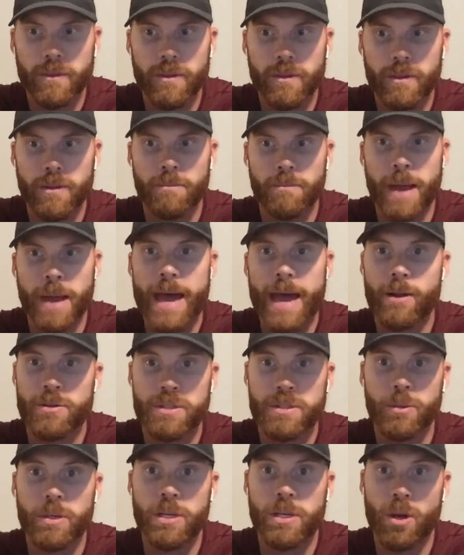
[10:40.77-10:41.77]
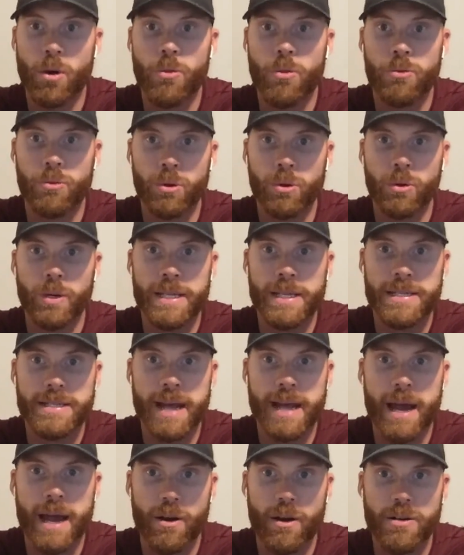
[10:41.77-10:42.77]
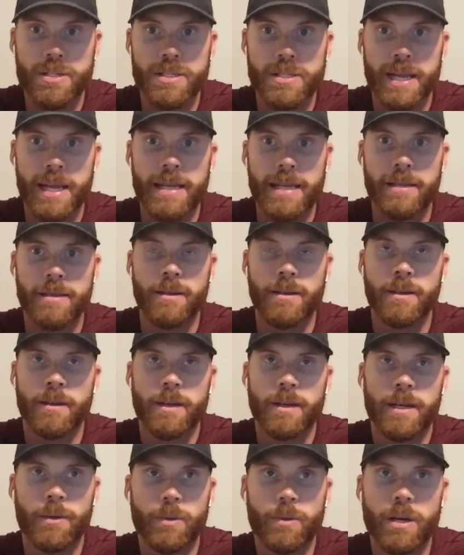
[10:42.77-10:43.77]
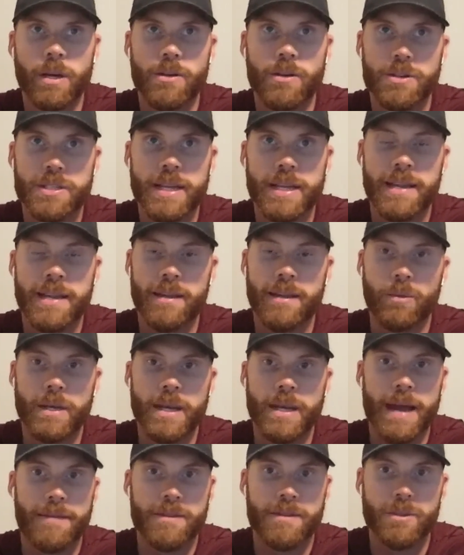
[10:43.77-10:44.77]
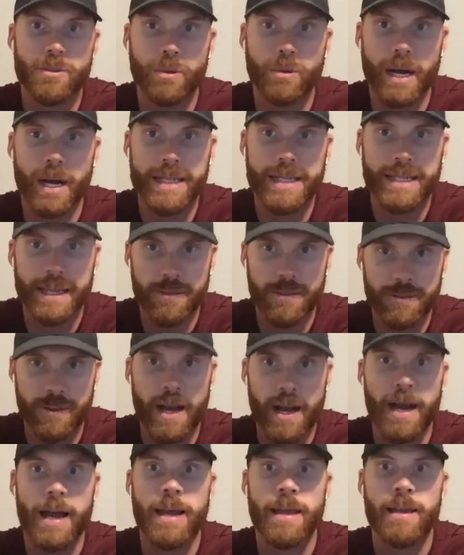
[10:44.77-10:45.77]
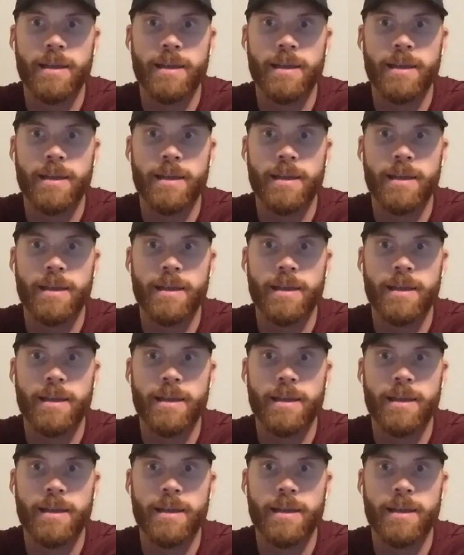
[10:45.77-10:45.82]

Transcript: battles that we go through inside our state, and we understand that we have to identify